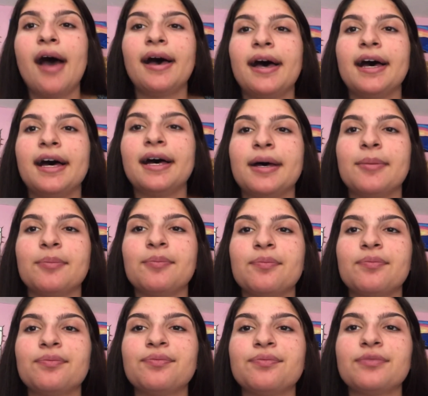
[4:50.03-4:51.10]
um,
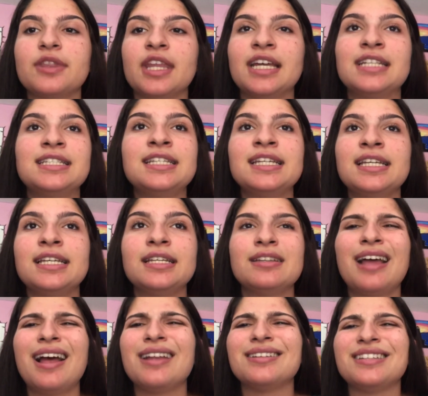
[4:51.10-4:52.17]
like d
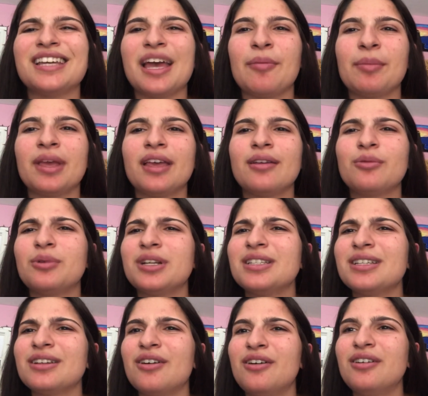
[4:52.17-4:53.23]
not dm me what
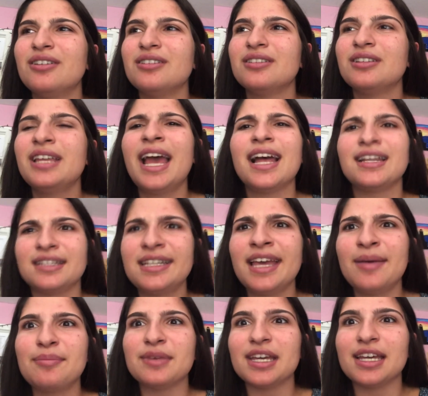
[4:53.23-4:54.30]
is it called yeah
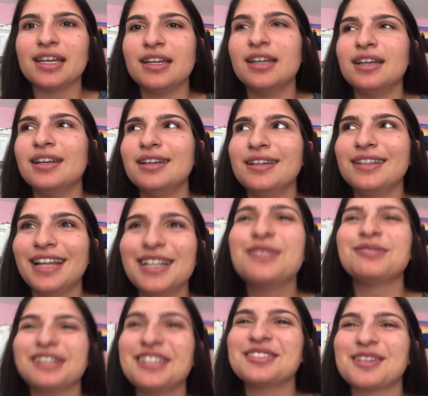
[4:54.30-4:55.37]
dm me that's
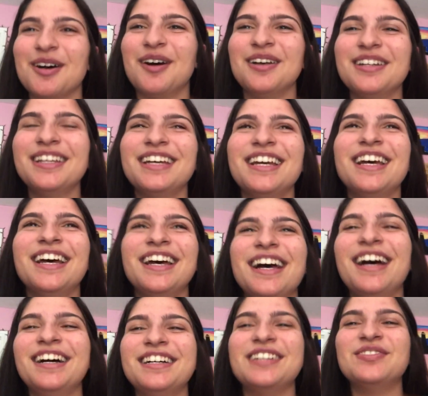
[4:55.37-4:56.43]
what it's called
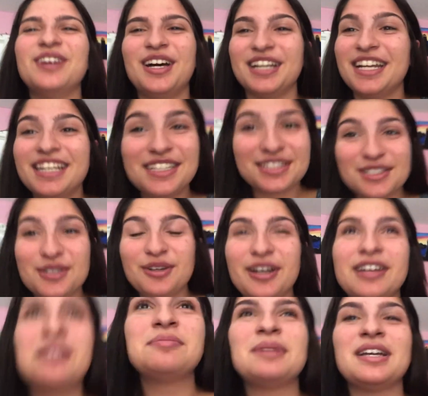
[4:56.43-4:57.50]
um, on
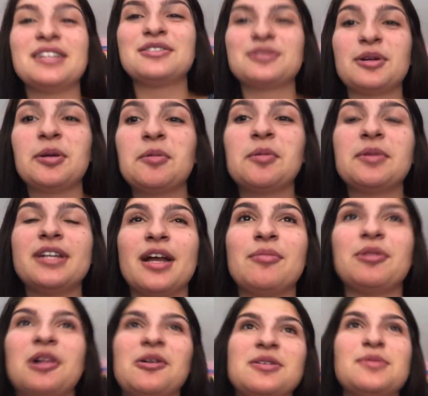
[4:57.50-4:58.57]
instagram my instagram will be
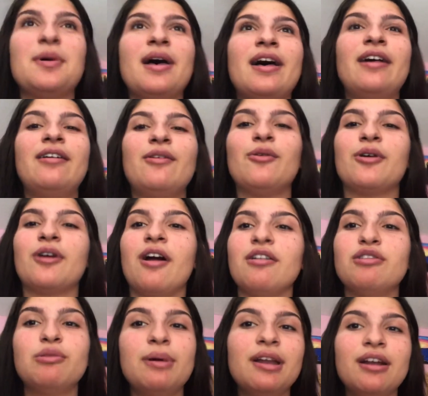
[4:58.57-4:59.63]
down below as well or on
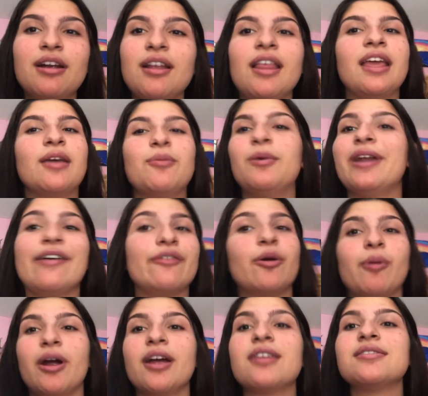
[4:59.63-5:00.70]
twitter like whatever
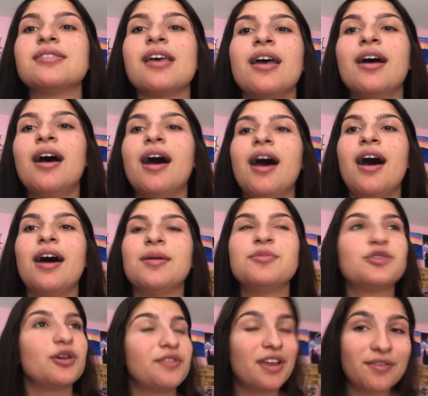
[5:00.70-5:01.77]
works um,
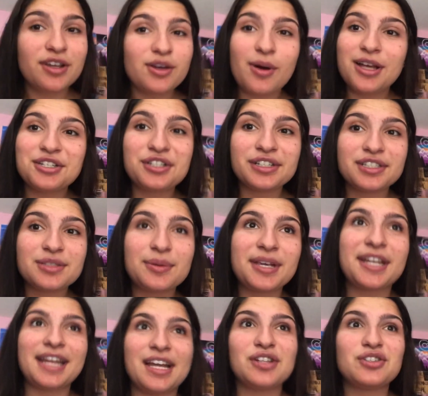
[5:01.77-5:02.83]
so if you have any questions we
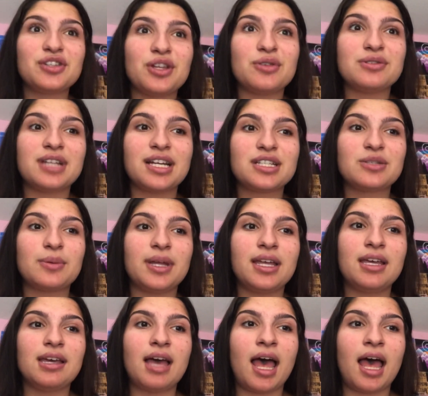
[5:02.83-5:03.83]
can answer those next week